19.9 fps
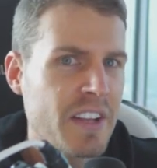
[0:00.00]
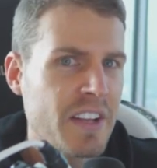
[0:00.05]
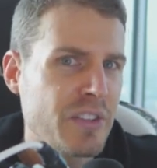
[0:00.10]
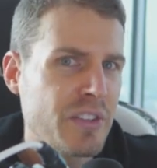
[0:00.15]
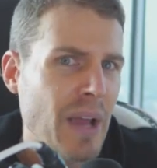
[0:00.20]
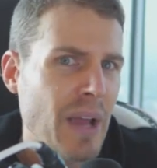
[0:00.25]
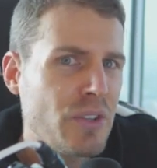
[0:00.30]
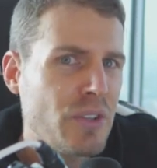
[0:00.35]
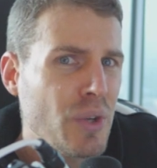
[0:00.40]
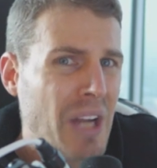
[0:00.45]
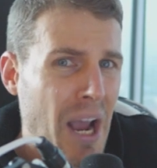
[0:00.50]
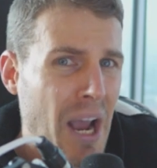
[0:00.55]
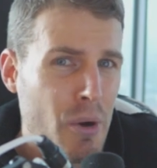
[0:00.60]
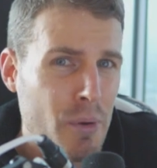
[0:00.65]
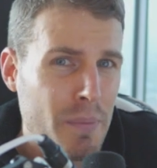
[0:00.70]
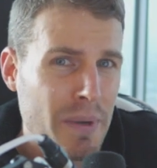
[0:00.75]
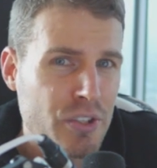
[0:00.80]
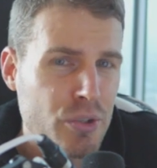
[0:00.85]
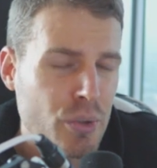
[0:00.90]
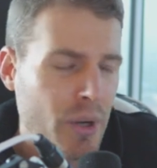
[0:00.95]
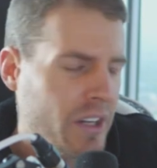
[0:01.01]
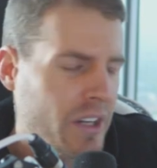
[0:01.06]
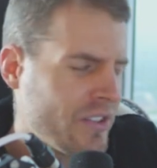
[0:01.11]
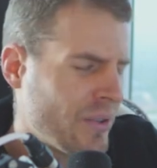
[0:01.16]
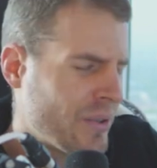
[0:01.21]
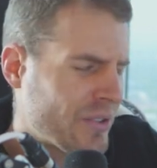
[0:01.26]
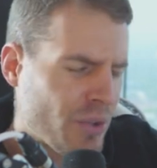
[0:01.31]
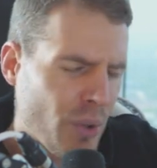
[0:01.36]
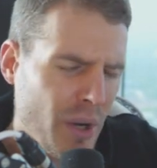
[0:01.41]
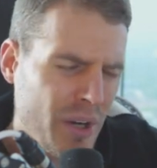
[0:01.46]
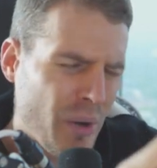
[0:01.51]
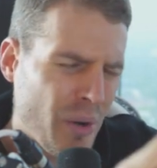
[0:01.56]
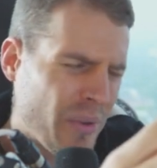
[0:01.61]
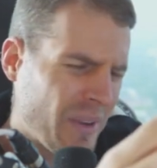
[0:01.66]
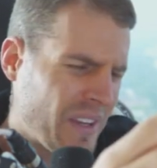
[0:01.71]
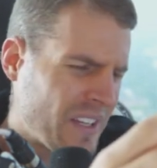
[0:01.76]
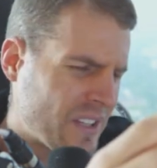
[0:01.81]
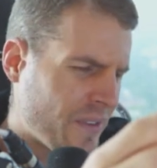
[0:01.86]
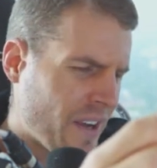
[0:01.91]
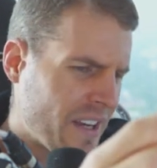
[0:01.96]
And so that's what I would be trying to do. And so I go
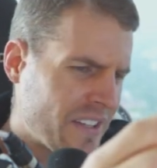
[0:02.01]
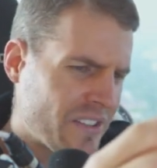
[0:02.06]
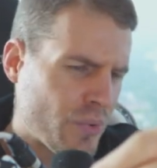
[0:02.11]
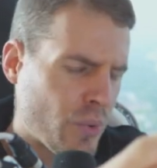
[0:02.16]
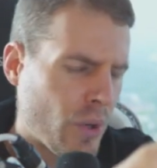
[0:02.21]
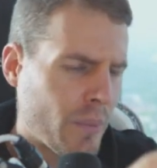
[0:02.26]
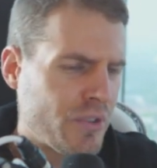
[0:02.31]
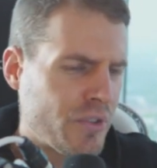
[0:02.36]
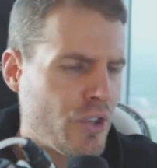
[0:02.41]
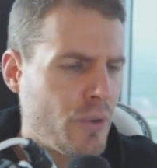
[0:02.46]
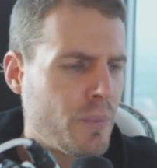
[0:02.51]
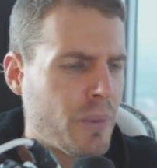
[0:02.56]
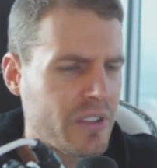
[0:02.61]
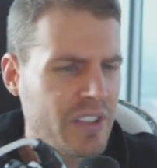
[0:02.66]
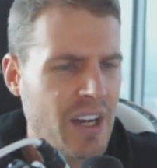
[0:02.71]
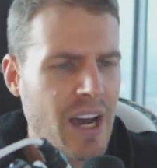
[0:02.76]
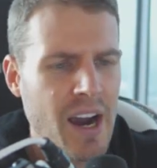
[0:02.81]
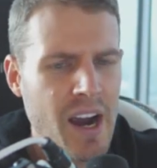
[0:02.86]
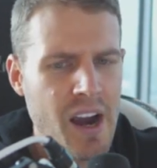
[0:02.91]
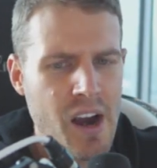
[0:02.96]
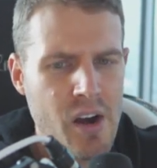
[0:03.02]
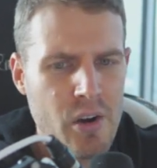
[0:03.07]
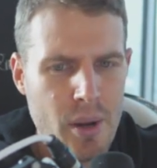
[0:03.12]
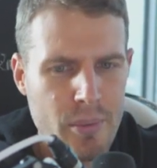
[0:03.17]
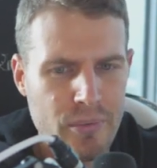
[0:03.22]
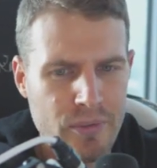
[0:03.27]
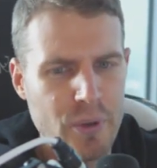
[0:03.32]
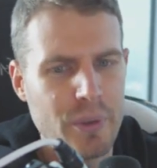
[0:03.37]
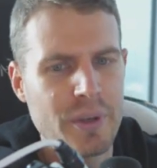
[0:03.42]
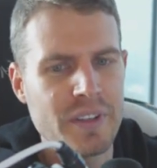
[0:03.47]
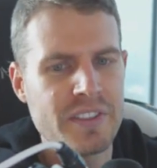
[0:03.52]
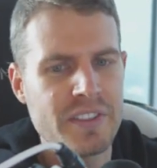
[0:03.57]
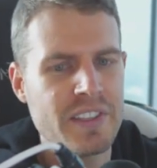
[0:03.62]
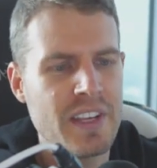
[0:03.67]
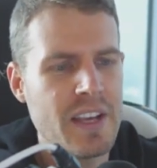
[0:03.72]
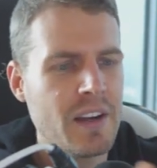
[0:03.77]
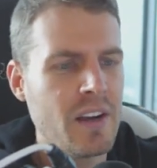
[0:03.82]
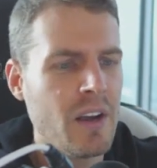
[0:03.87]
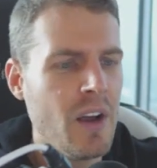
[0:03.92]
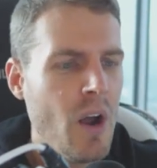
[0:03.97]
through these phases where I'm super tired, or I'm feeling
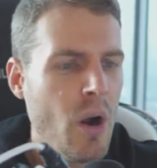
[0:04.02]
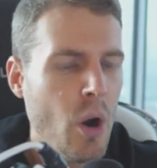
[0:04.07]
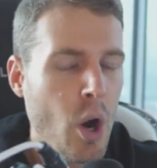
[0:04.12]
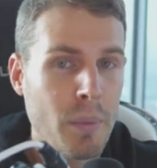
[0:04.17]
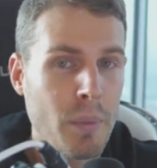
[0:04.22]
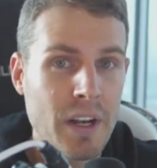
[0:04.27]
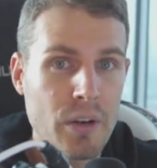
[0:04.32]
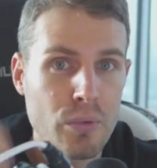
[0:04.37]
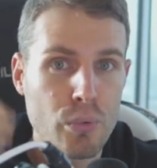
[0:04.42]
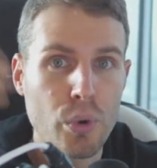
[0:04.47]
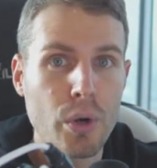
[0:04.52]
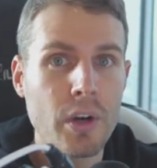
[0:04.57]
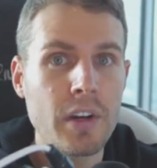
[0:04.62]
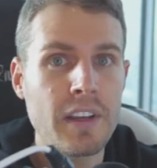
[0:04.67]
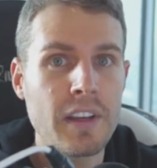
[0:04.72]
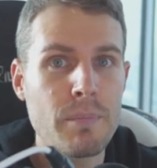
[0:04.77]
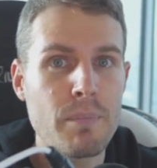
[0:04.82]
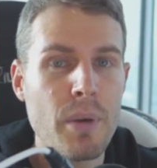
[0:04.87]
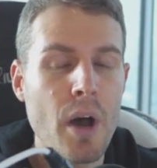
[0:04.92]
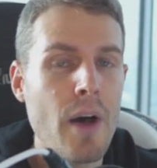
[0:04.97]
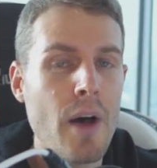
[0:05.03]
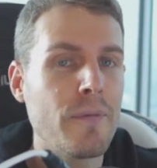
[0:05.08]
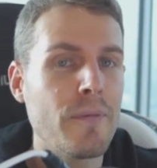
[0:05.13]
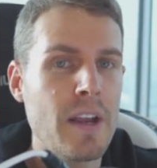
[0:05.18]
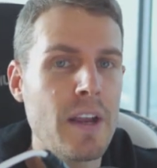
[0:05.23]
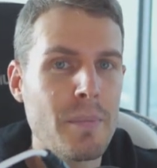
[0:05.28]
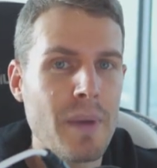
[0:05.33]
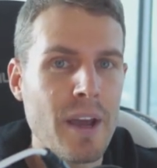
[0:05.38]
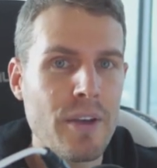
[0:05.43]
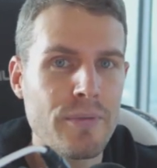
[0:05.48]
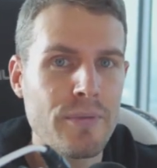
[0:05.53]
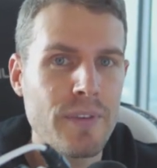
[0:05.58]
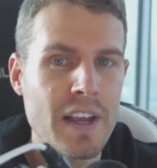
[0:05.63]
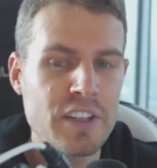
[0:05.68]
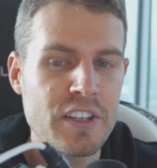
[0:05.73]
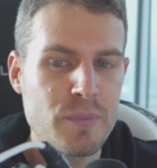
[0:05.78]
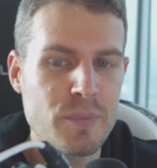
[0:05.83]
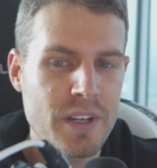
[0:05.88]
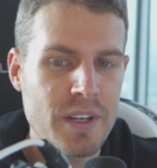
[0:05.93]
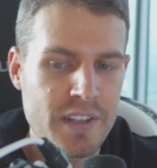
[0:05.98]
sick, or I'm getting really puffy in my
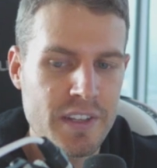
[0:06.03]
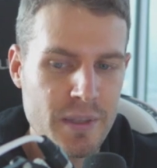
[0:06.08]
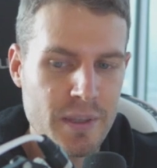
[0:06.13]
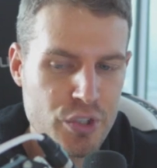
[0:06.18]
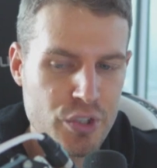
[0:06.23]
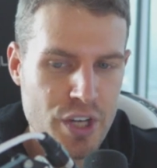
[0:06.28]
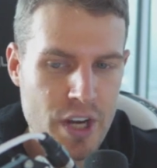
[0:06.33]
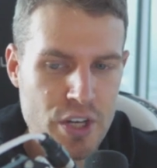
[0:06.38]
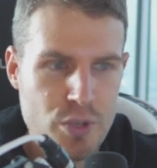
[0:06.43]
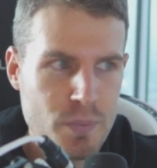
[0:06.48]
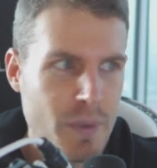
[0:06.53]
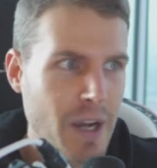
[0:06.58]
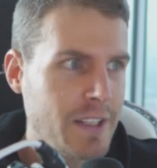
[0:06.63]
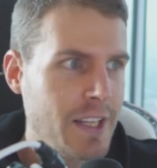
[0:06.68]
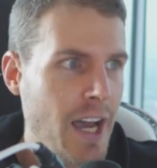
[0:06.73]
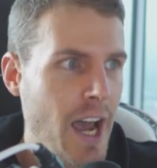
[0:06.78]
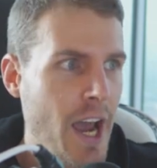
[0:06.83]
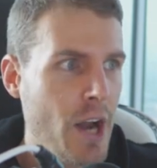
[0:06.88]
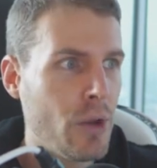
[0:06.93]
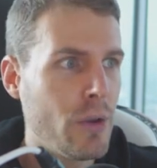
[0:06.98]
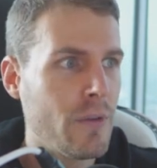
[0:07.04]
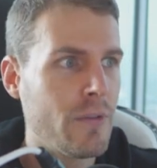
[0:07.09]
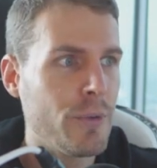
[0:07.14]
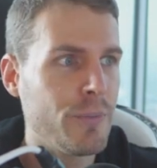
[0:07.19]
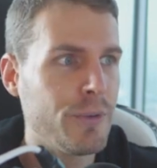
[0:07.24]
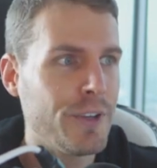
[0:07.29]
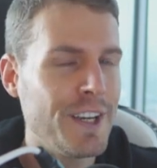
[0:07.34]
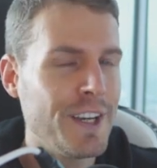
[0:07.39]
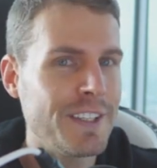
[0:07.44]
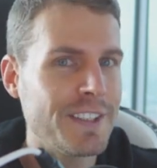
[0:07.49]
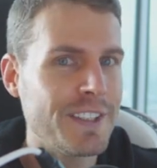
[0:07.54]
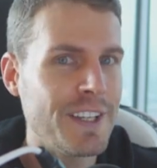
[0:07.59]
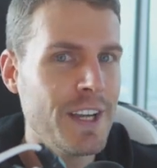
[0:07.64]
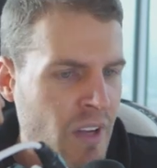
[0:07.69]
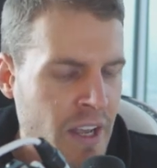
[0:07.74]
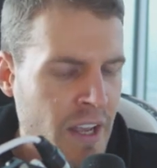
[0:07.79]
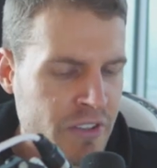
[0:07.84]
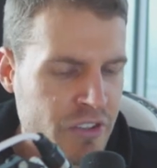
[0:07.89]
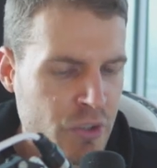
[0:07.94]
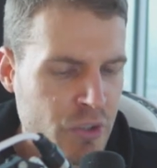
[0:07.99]
face because I'm changing my diet all over the place.
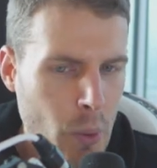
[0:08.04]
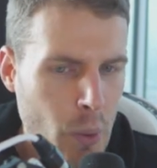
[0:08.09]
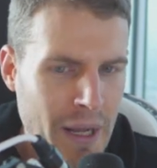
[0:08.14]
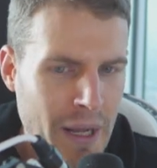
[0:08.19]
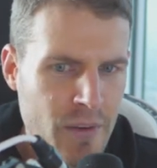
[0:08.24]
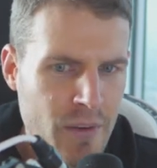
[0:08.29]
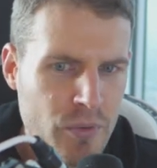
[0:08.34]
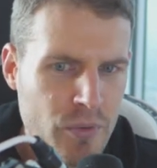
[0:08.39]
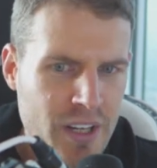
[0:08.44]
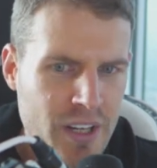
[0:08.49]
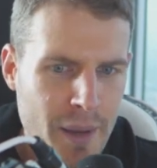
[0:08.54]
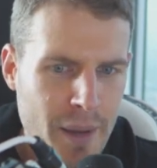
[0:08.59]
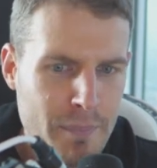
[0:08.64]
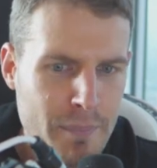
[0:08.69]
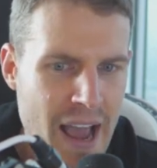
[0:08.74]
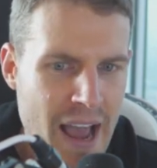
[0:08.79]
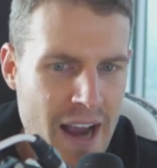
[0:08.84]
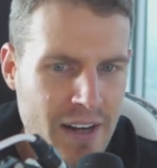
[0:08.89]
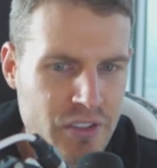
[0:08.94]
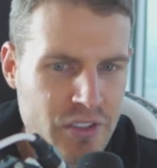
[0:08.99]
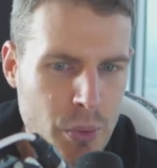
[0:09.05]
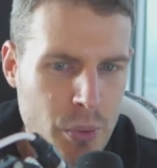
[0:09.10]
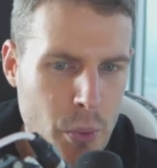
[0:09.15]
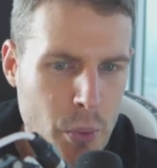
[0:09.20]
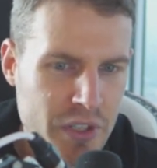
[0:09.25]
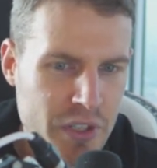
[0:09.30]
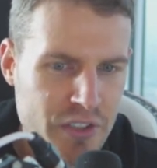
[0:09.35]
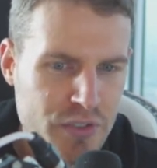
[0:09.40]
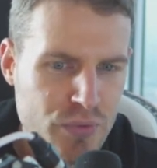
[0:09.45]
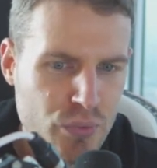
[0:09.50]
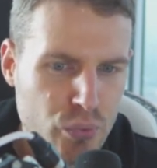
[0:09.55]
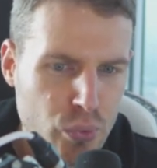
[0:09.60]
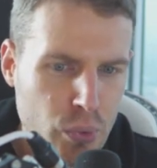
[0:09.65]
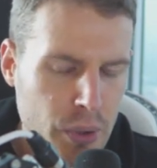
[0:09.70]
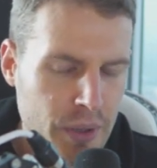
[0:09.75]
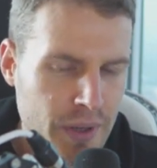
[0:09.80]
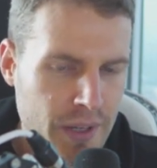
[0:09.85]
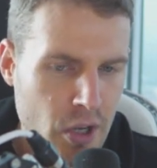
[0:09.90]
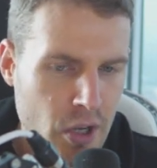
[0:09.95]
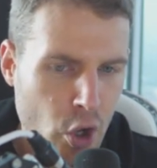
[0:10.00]
And so what I have got back to and what has
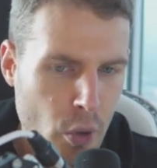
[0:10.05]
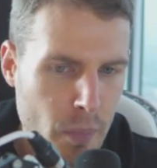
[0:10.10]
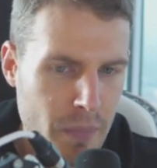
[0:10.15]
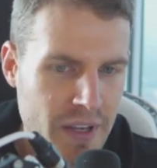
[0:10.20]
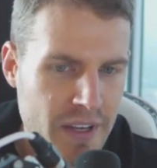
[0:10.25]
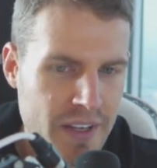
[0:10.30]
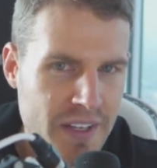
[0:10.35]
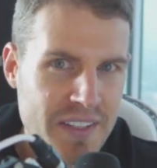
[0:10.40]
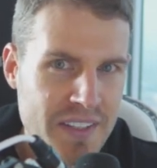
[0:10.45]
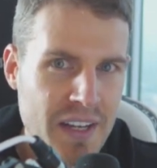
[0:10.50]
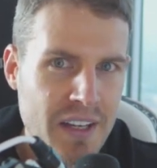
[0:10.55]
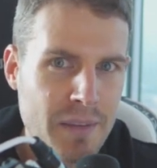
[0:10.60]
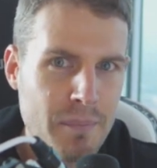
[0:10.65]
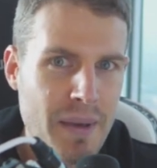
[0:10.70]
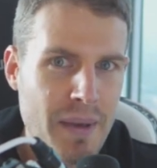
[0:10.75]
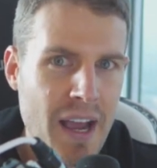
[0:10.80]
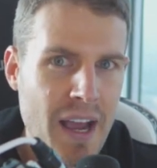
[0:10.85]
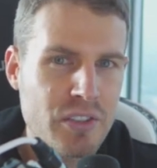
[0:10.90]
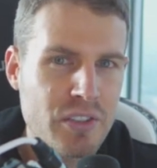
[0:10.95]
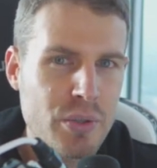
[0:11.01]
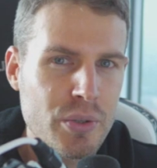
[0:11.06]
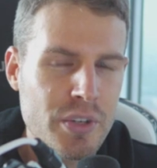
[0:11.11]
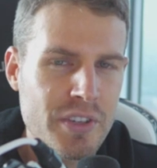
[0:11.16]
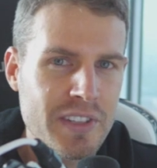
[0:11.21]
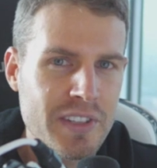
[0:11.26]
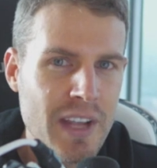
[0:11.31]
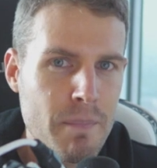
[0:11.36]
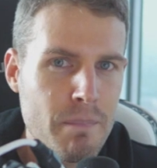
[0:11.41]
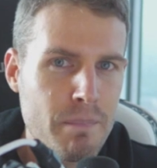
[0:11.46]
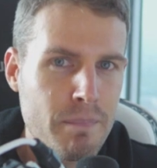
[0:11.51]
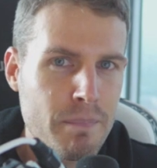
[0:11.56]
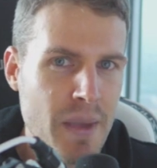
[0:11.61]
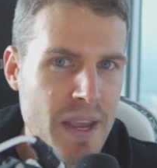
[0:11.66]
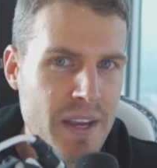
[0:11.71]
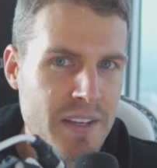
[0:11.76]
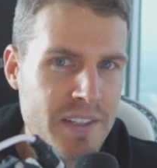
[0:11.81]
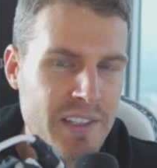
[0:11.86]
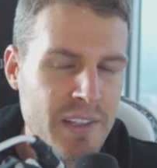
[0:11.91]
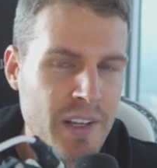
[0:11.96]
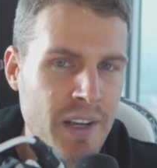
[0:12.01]
really helped me is getting back to just a
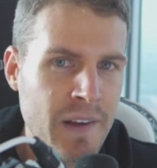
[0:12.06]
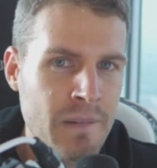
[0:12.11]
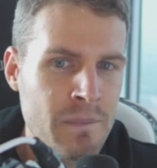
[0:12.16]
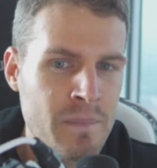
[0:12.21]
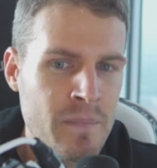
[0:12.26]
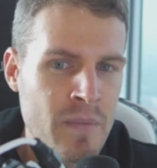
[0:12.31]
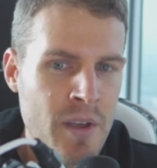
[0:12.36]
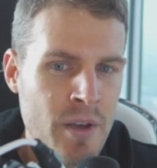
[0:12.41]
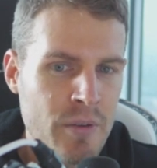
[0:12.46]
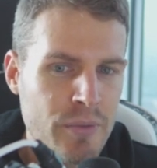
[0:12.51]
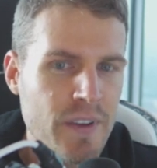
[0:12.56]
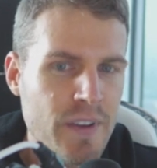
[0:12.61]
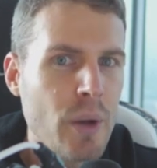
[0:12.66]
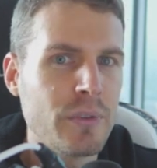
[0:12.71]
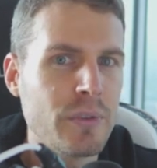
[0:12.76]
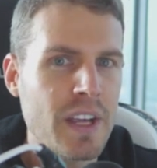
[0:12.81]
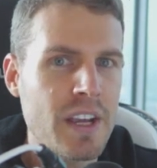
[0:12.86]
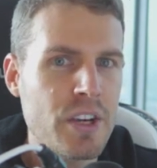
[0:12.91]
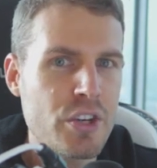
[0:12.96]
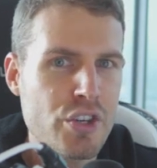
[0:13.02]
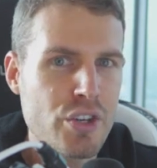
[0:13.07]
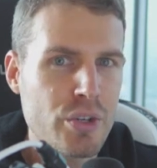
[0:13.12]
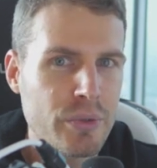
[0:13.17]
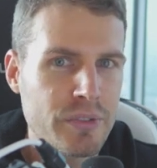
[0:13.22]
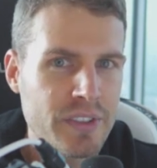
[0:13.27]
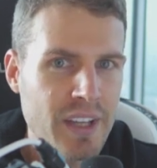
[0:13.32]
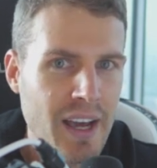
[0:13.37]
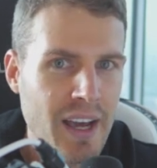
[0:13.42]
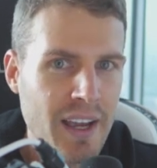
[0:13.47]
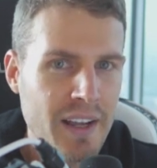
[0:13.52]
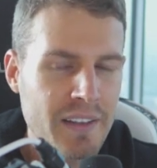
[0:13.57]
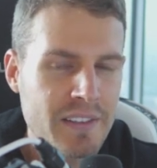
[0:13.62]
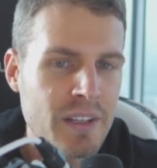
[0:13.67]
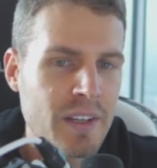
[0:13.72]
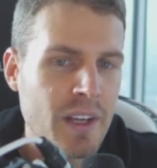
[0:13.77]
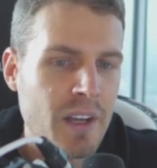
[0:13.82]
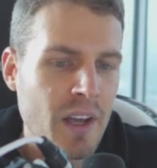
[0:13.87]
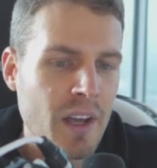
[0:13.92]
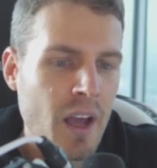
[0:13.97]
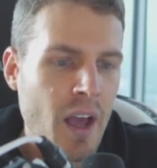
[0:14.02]
baseline foundational diet.